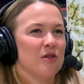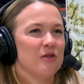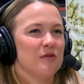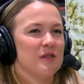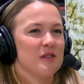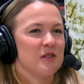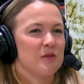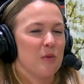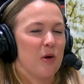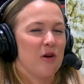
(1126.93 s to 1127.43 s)
know if
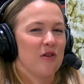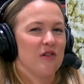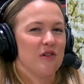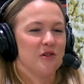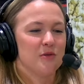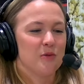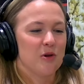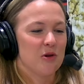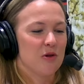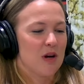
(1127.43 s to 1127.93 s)
this is part of
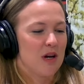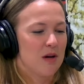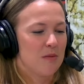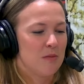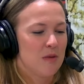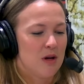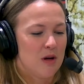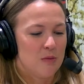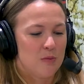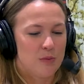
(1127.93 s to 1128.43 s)
y'all's
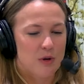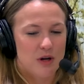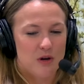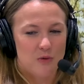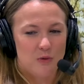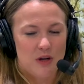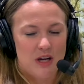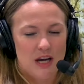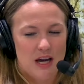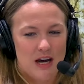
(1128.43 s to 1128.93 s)
program,
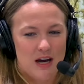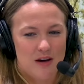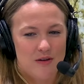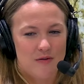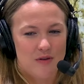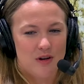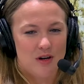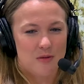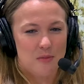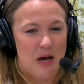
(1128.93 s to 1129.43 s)
but we
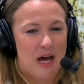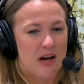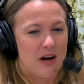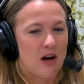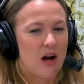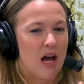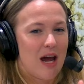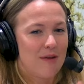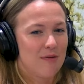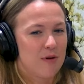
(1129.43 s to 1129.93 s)
have at
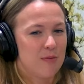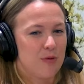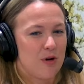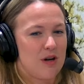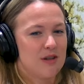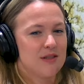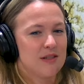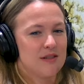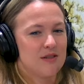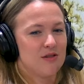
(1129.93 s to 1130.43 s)
every
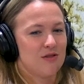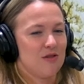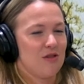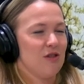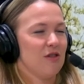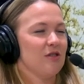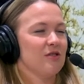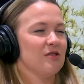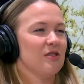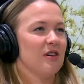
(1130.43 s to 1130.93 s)
processor in
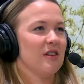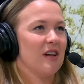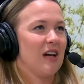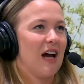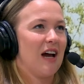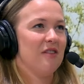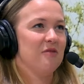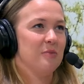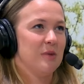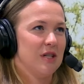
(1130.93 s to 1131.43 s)
Arkansas that
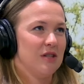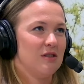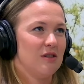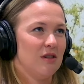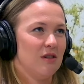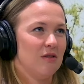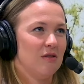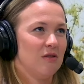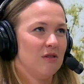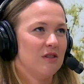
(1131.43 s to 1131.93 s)
I've been
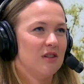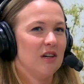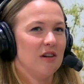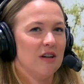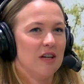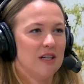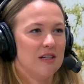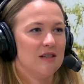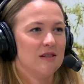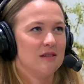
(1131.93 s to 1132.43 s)
to, there
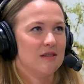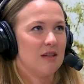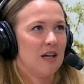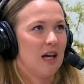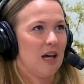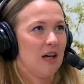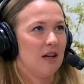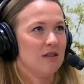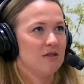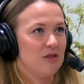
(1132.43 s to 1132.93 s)
is
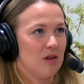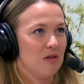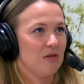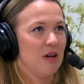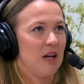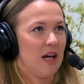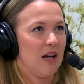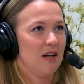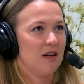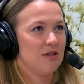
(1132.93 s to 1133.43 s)
a
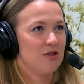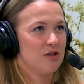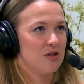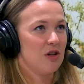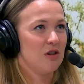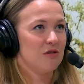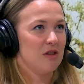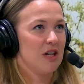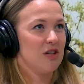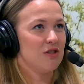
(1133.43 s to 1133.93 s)

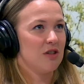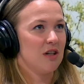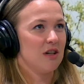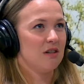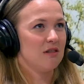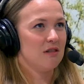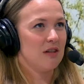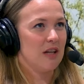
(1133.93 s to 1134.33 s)
donation.